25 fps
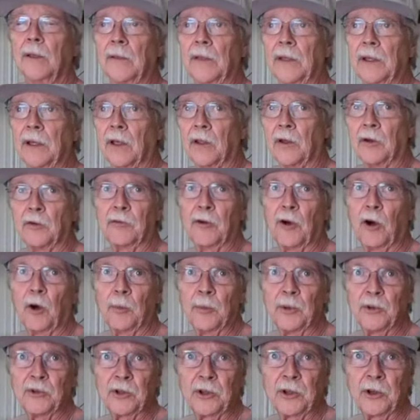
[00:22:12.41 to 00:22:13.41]
The other
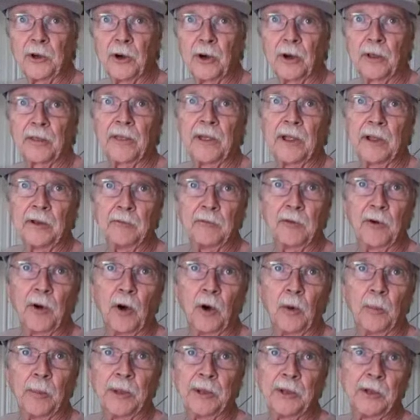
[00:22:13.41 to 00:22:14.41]
foam is a urethane
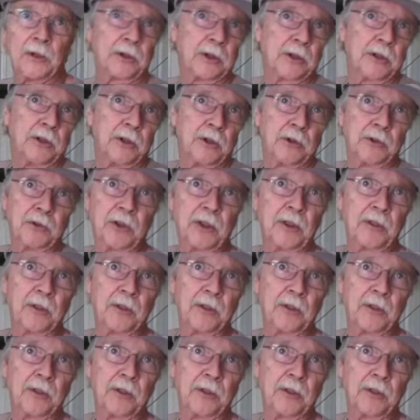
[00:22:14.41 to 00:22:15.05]
foam, and you can use